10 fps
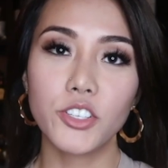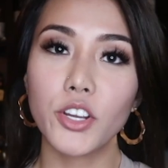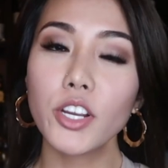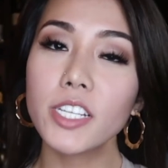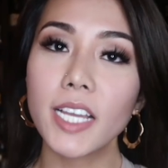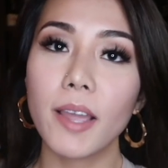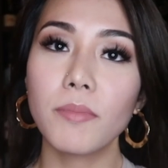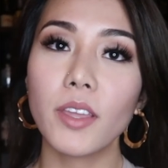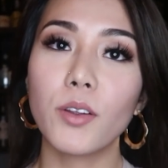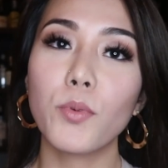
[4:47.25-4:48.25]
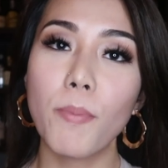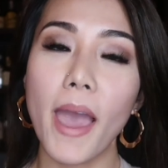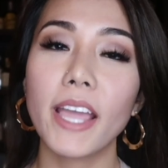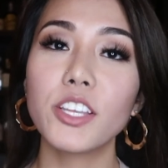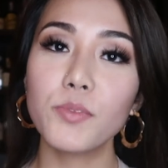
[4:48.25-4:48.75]
During our time there, we
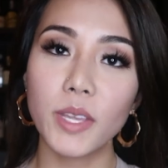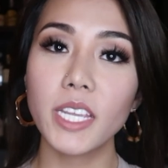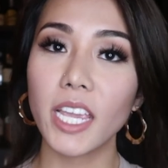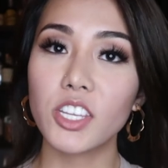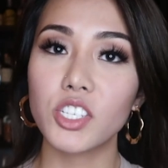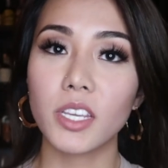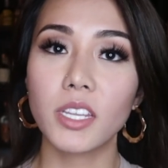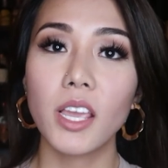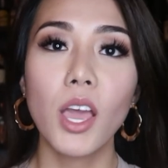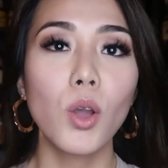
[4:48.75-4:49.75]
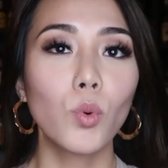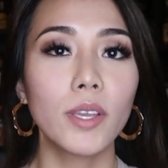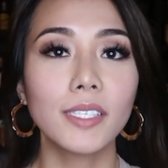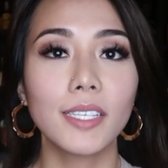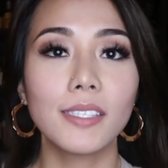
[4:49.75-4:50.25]
packaged medication,
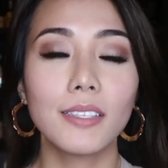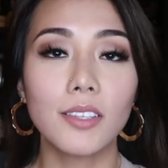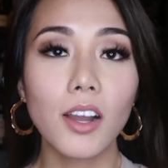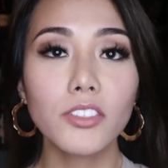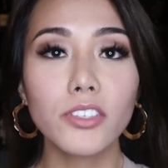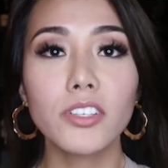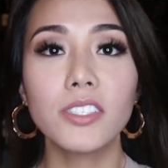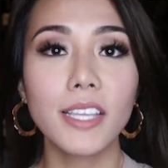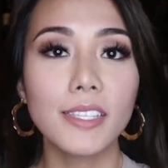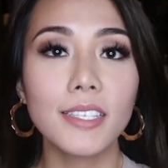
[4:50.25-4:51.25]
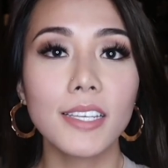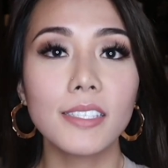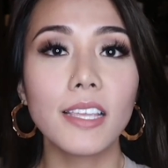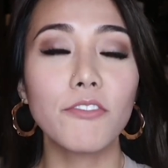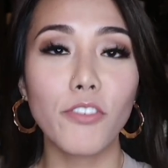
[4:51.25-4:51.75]
we assisted doctors,
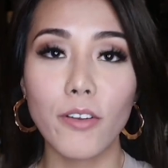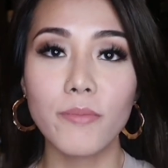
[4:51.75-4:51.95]
dentists, and